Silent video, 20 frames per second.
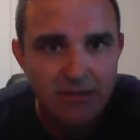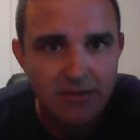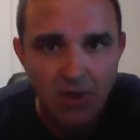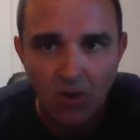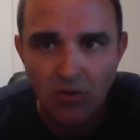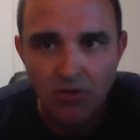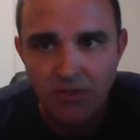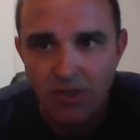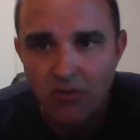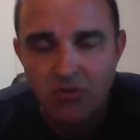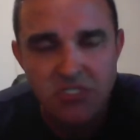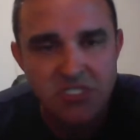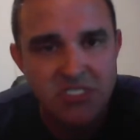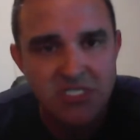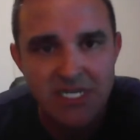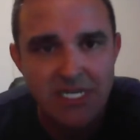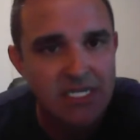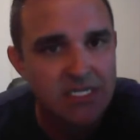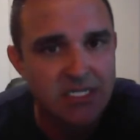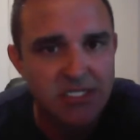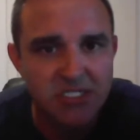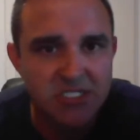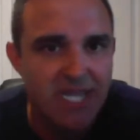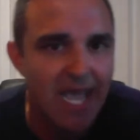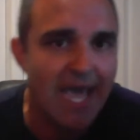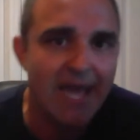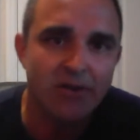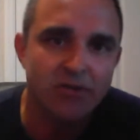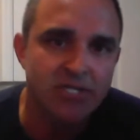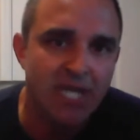Don't sit in the
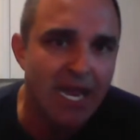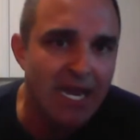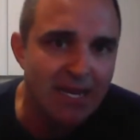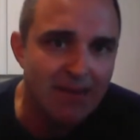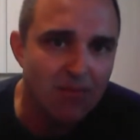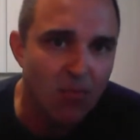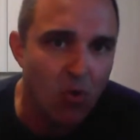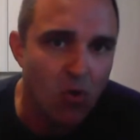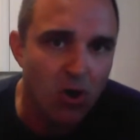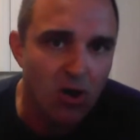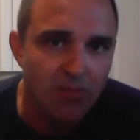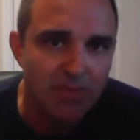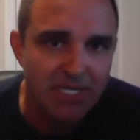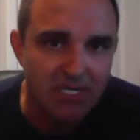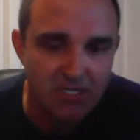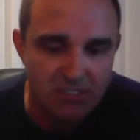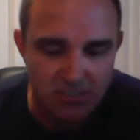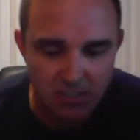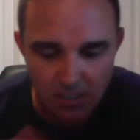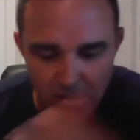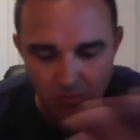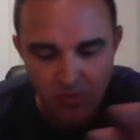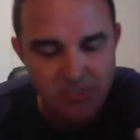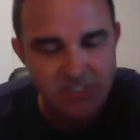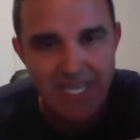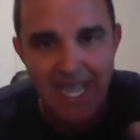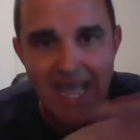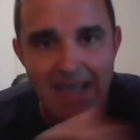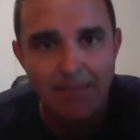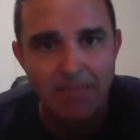shadows anymore, because look
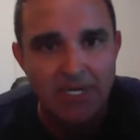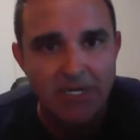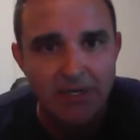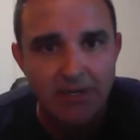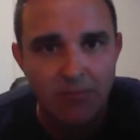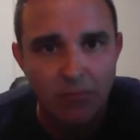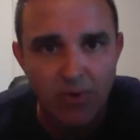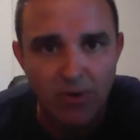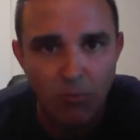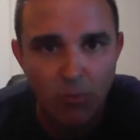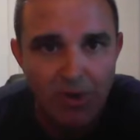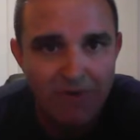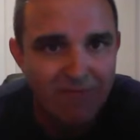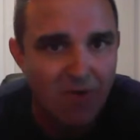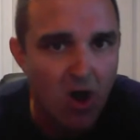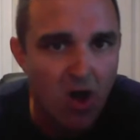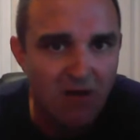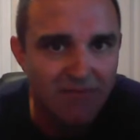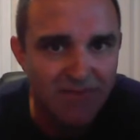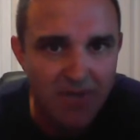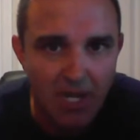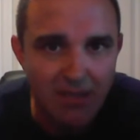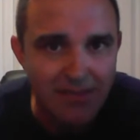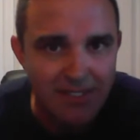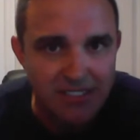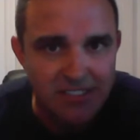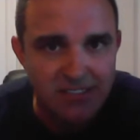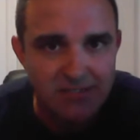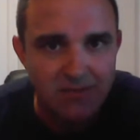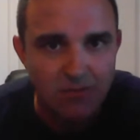what's happened. And we've all done
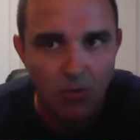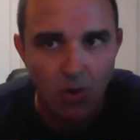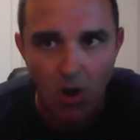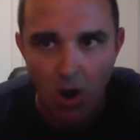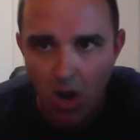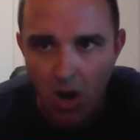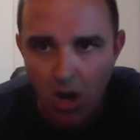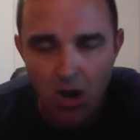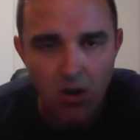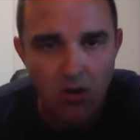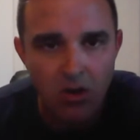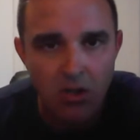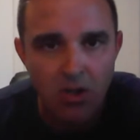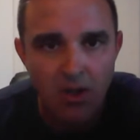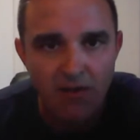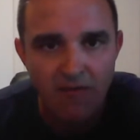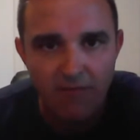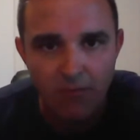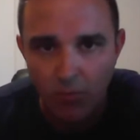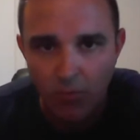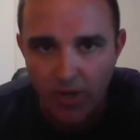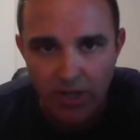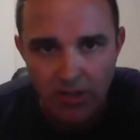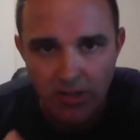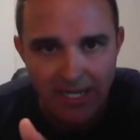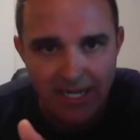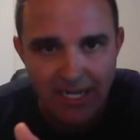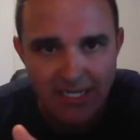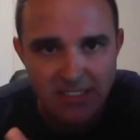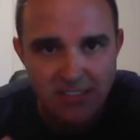this.
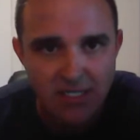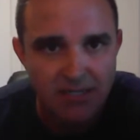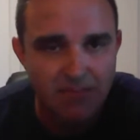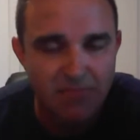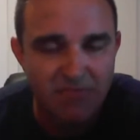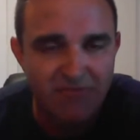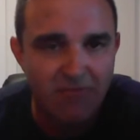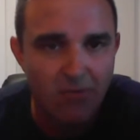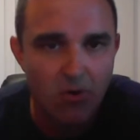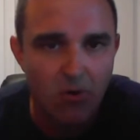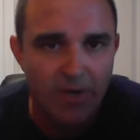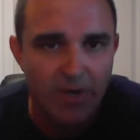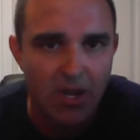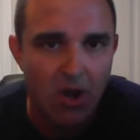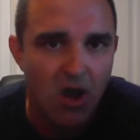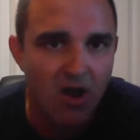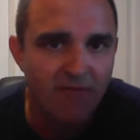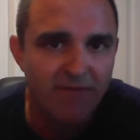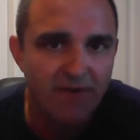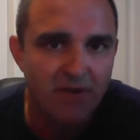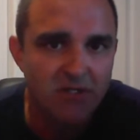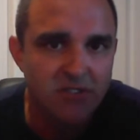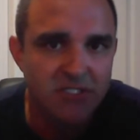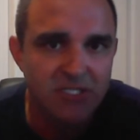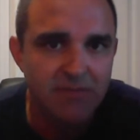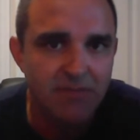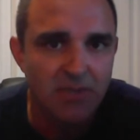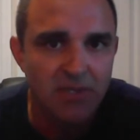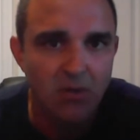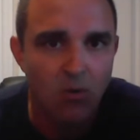Like I said before, we all fell
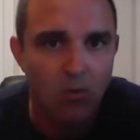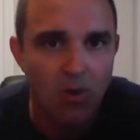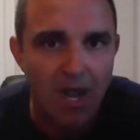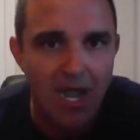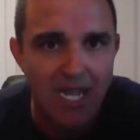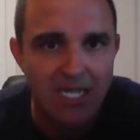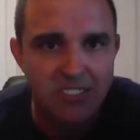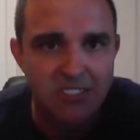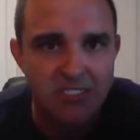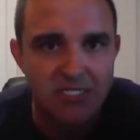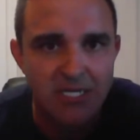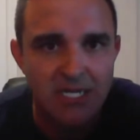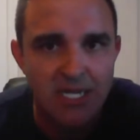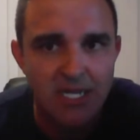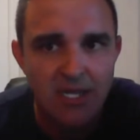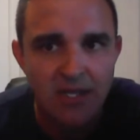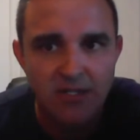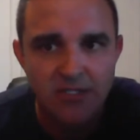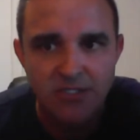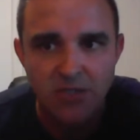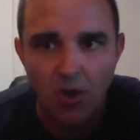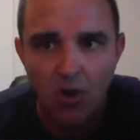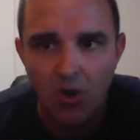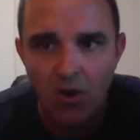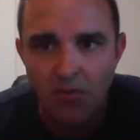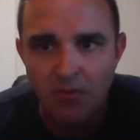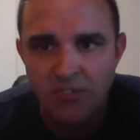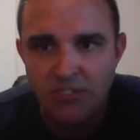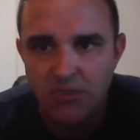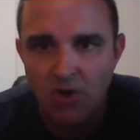asleep on the watch.
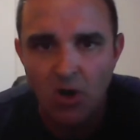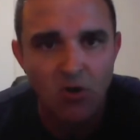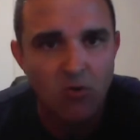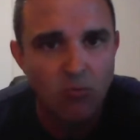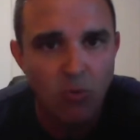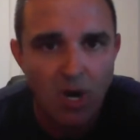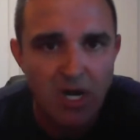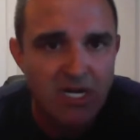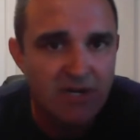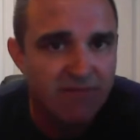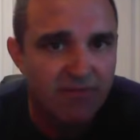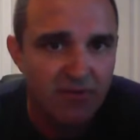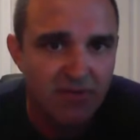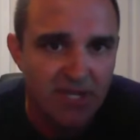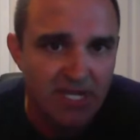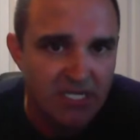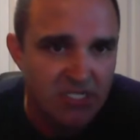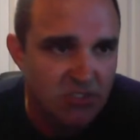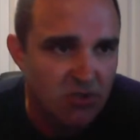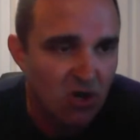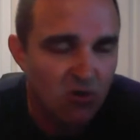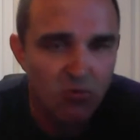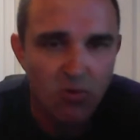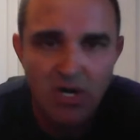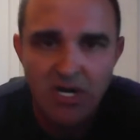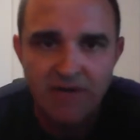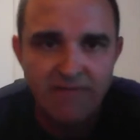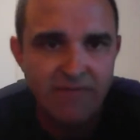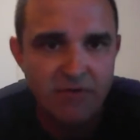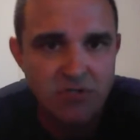So start running for things. Start
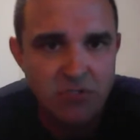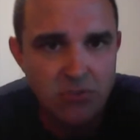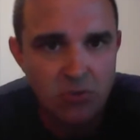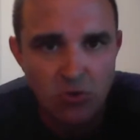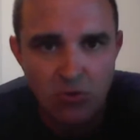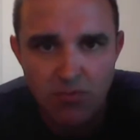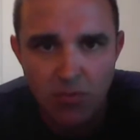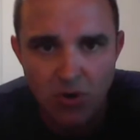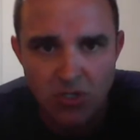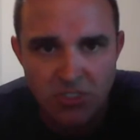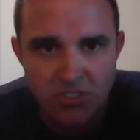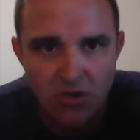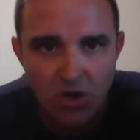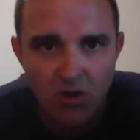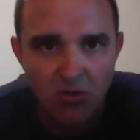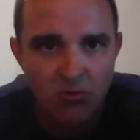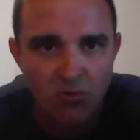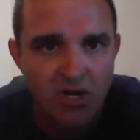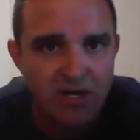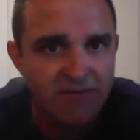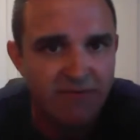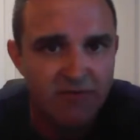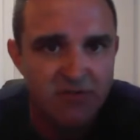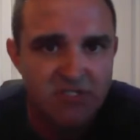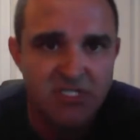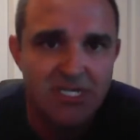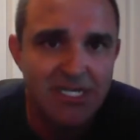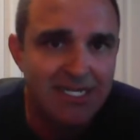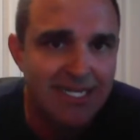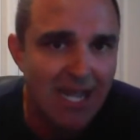running for school board. Start running for
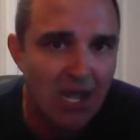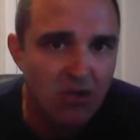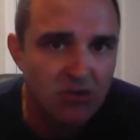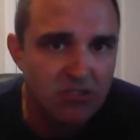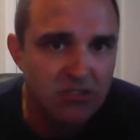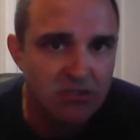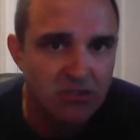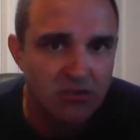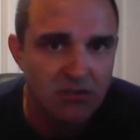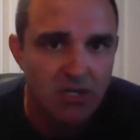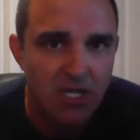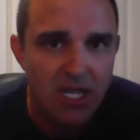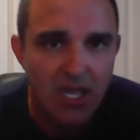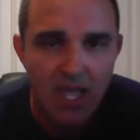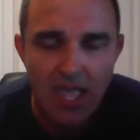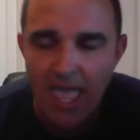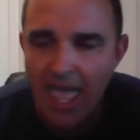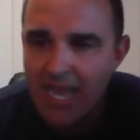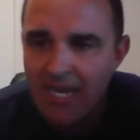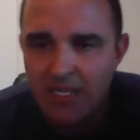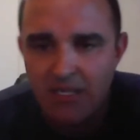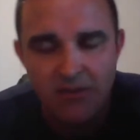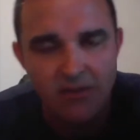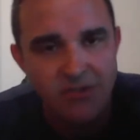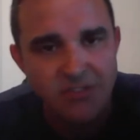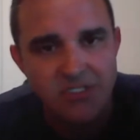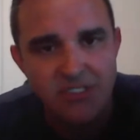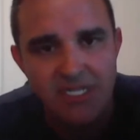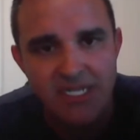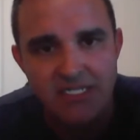city council. Any of
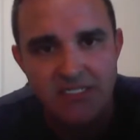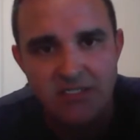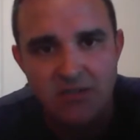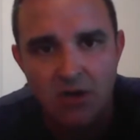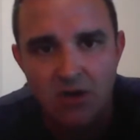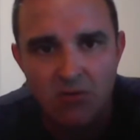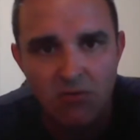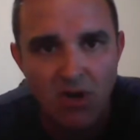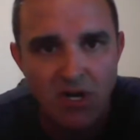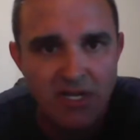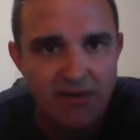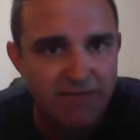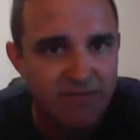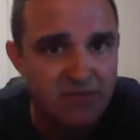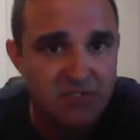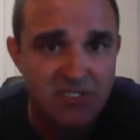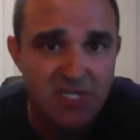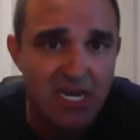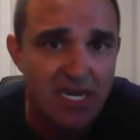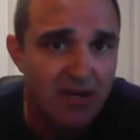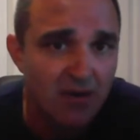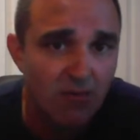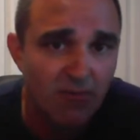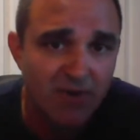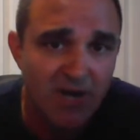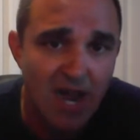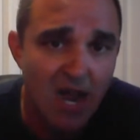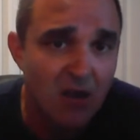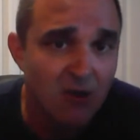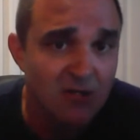those things. Start running for
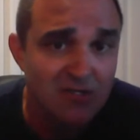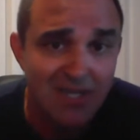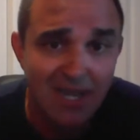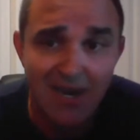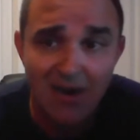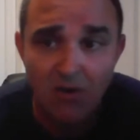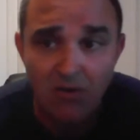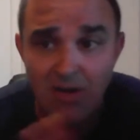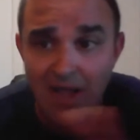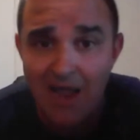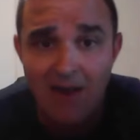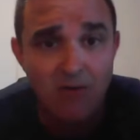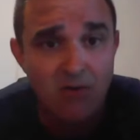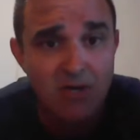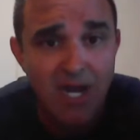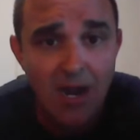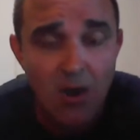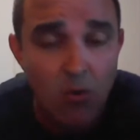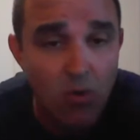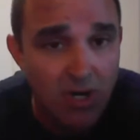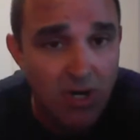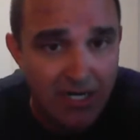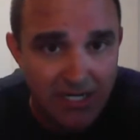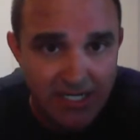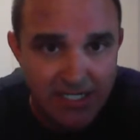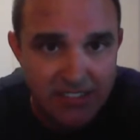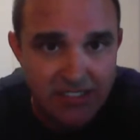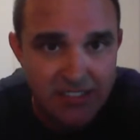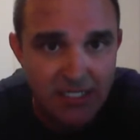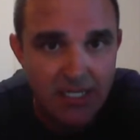Senate, Congress. I don't care what
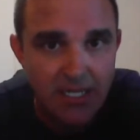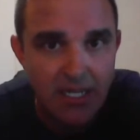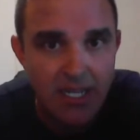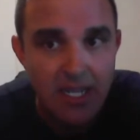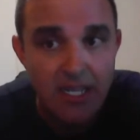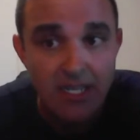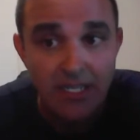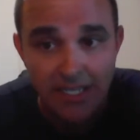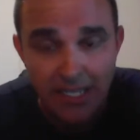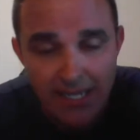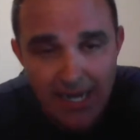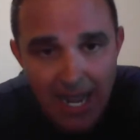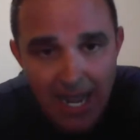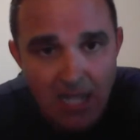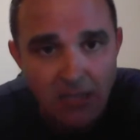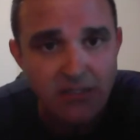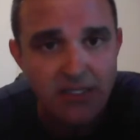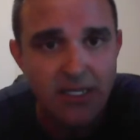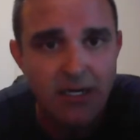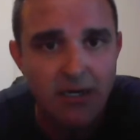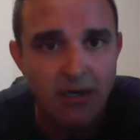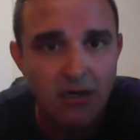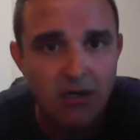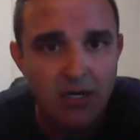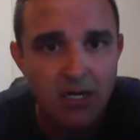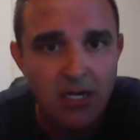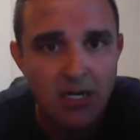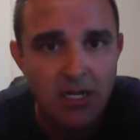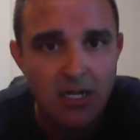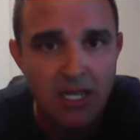it is. Get out
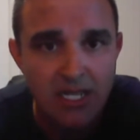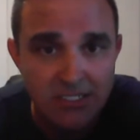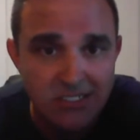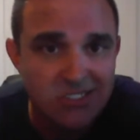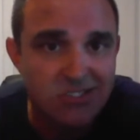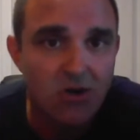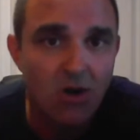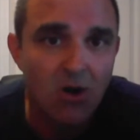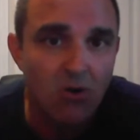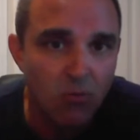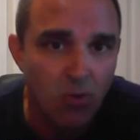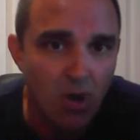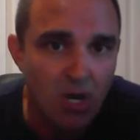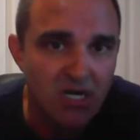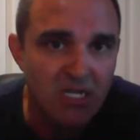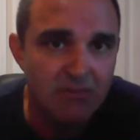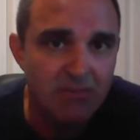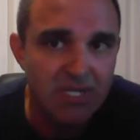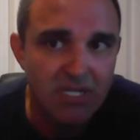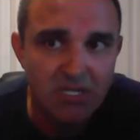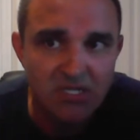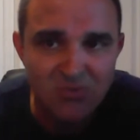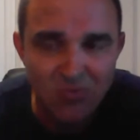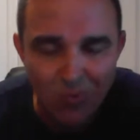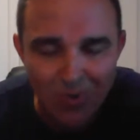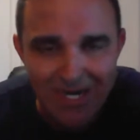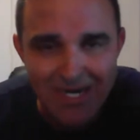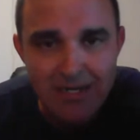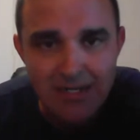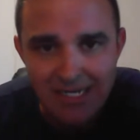there and start running, because
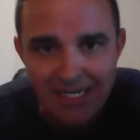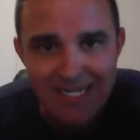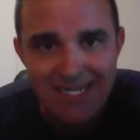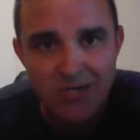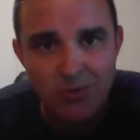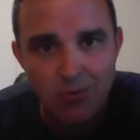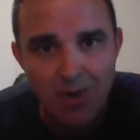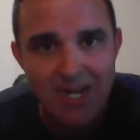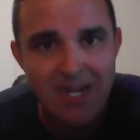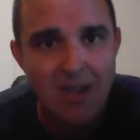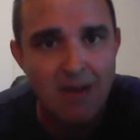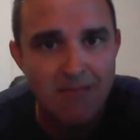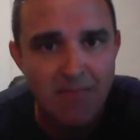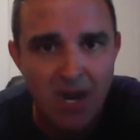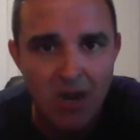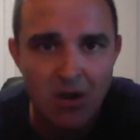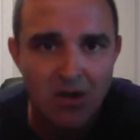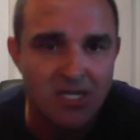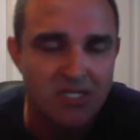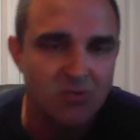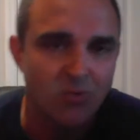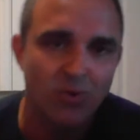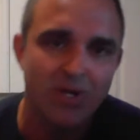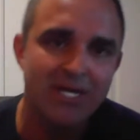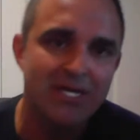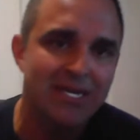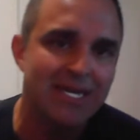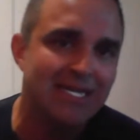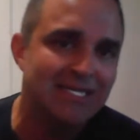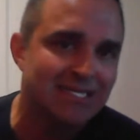we need great Americans.
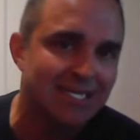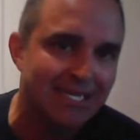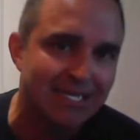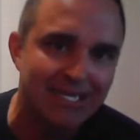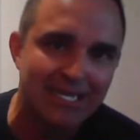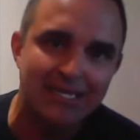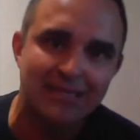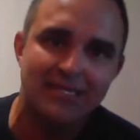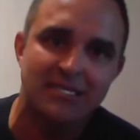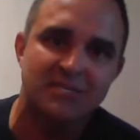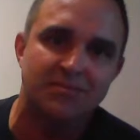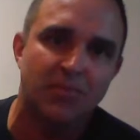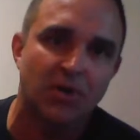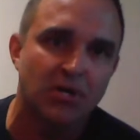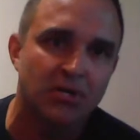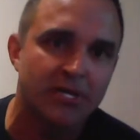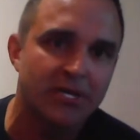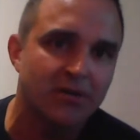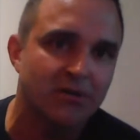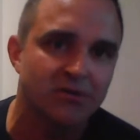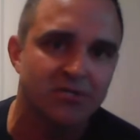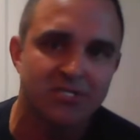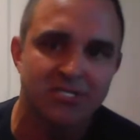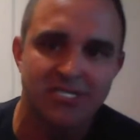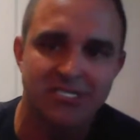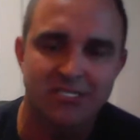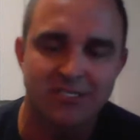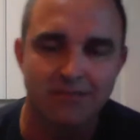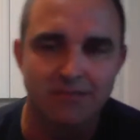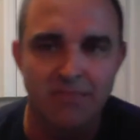We need to get this political
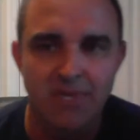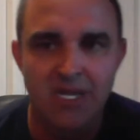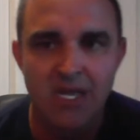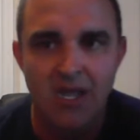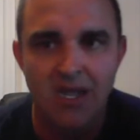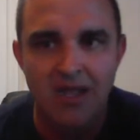system